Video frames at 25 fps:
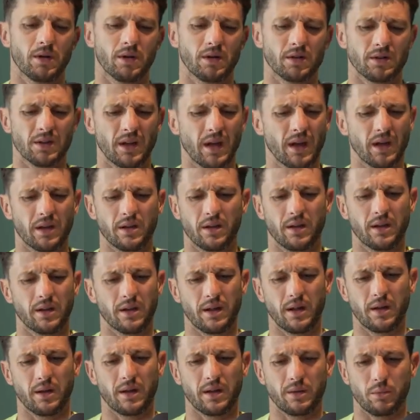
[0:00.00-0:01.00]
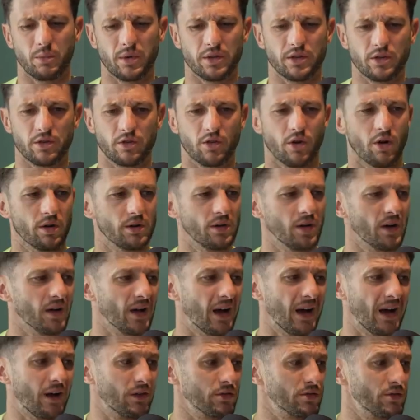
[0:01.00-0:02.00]
yeah, we just got on like
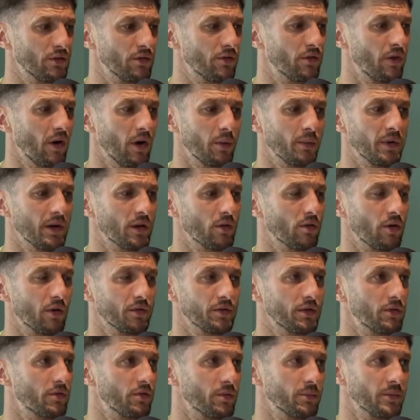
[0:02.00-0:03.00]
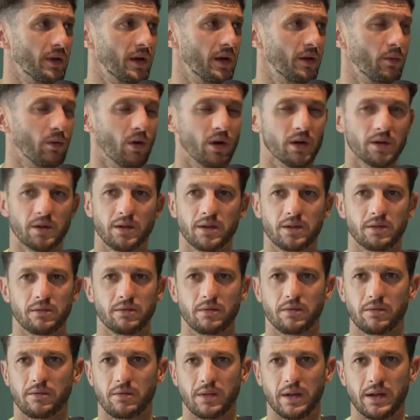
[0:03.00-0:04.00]
a house on fire, me and Crofty, from day one.
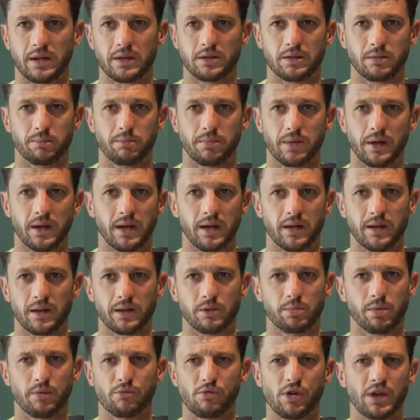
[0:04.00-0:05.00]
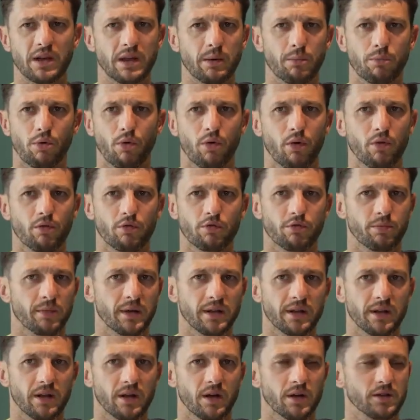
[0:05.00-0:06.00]
And he's been really important for
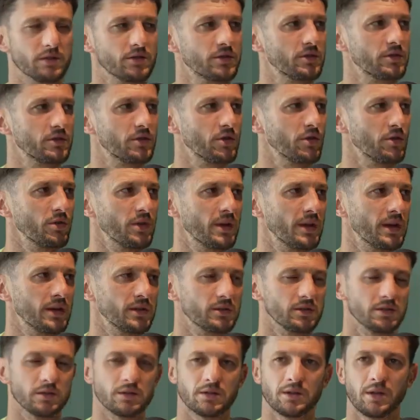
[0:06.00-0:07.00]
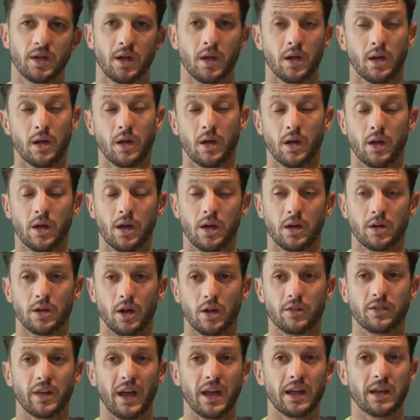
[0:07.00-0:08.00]
me the last 2 years, as
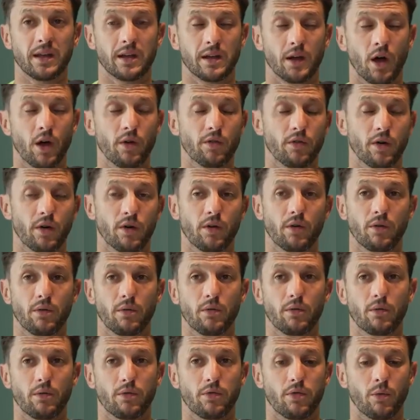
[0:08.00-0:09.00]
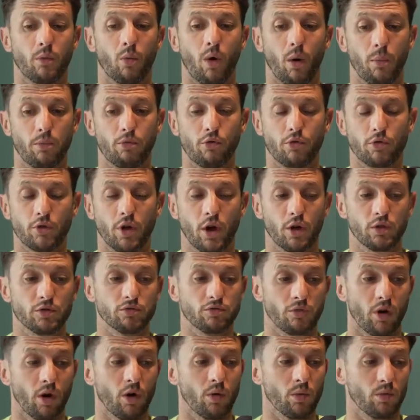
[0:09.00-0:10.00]
taking over from what
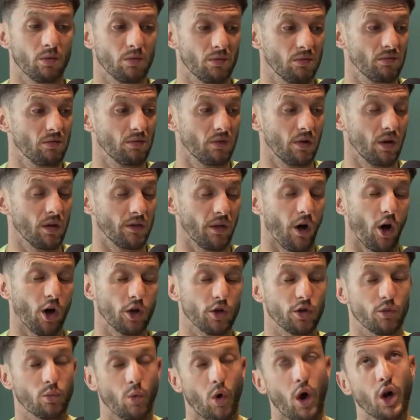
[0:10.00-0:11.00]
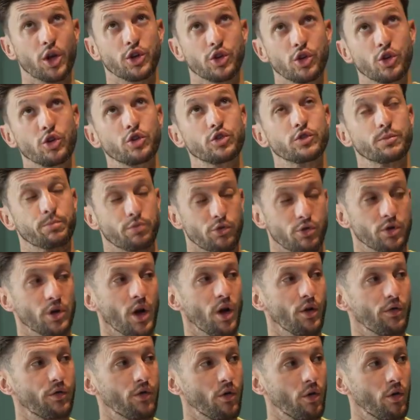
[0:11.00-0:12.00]
Bruno's role, what I used
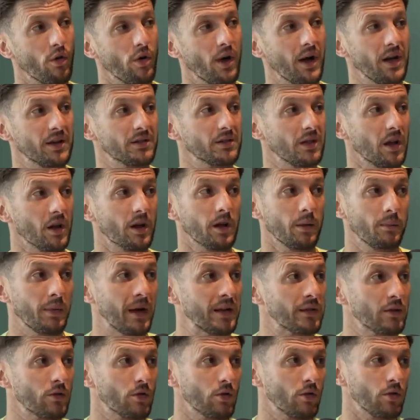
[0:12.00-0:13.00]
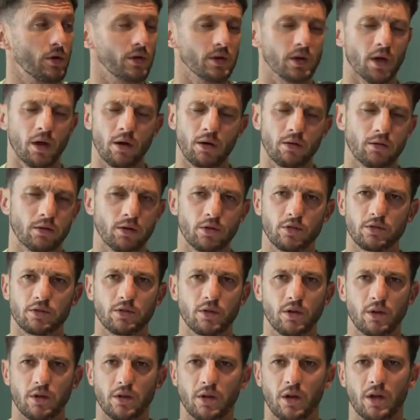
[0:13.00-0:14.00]
Bruno for as like a mentor.
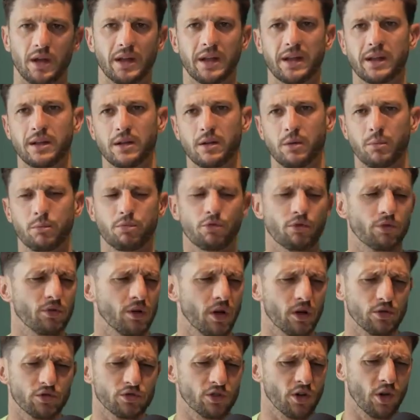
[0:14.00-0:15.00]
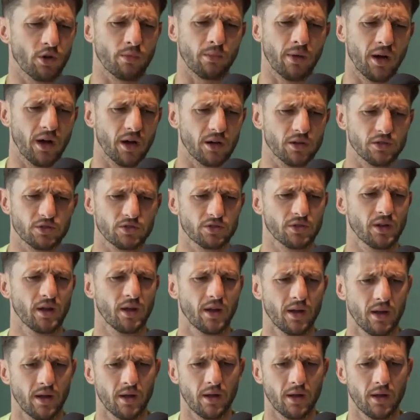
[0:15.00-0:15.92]
I leaned on Bruno so much,